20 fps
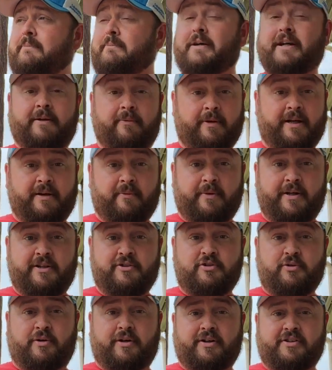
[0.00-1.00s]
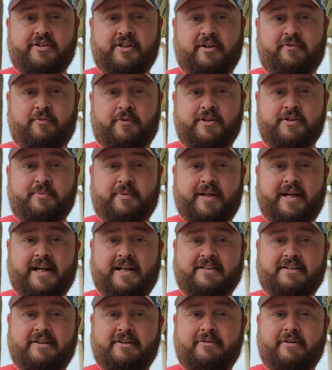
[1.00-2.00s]
But anyway, we enjoyed ourselves once we
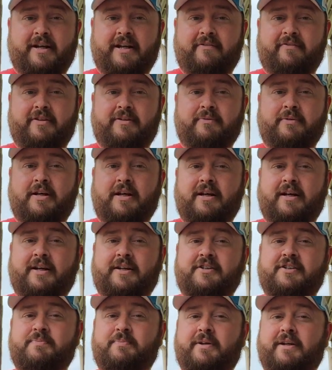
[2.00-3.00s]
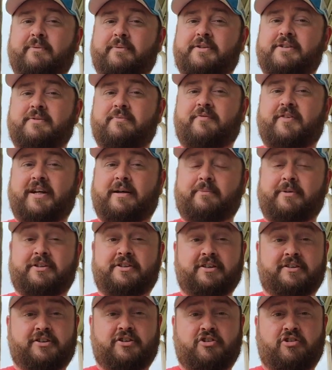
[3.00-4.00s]
got to New Haven. Uh, spent it with some family.
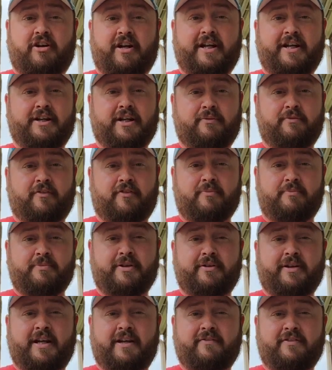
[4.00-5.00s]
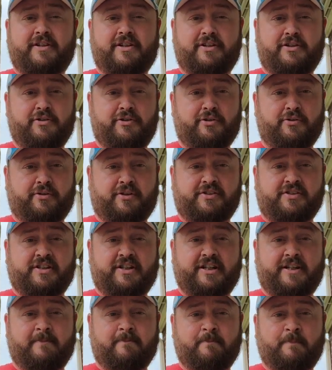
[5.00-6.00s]
Took the train over New Haven to New York
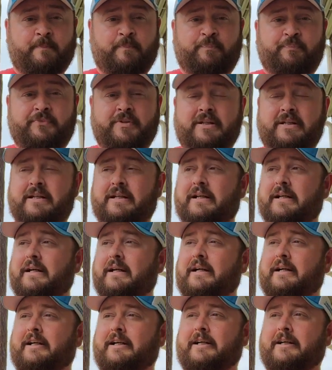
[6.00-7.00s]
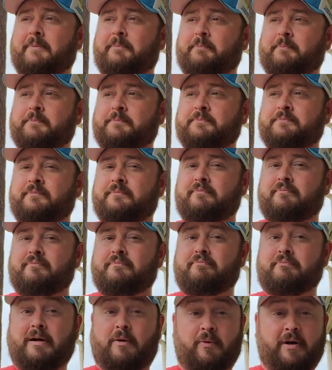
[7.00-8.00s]
City. Um,
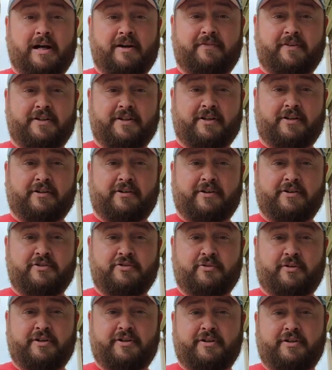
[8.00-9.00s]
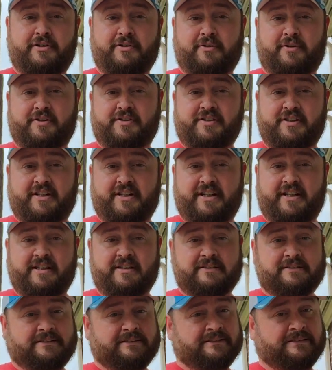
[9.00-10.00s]
my wife and daughter enjoyed New York City.
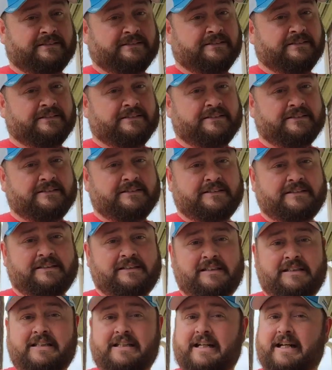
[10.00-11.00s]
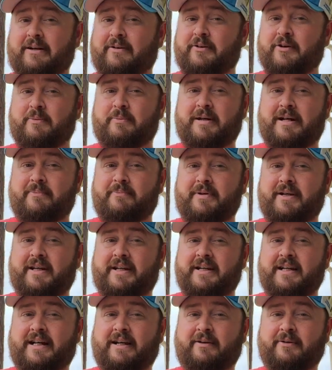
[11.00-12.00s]
I don't know about
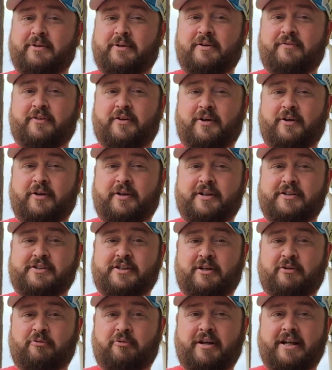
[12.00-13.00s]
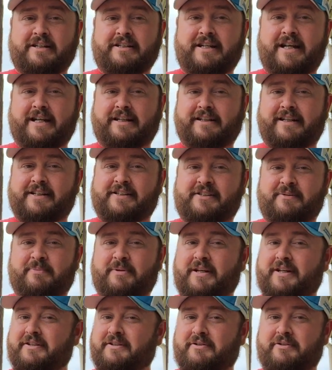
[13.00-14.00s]
me. I don't know if an Arkansas redneck needs to
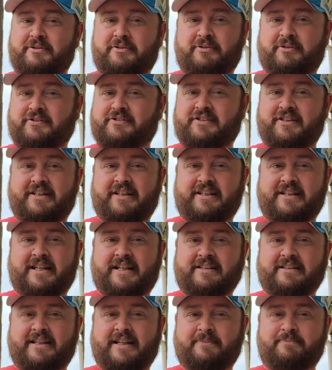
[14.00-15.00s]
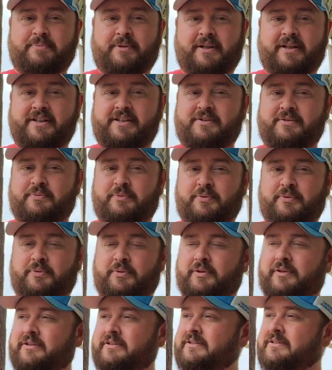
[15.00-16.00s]
be in New York City. That that place, whew,
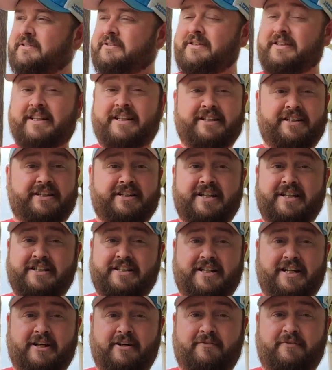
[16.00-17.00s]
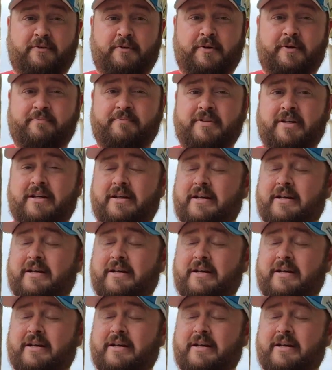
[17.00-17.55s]
didn't didn't care for it.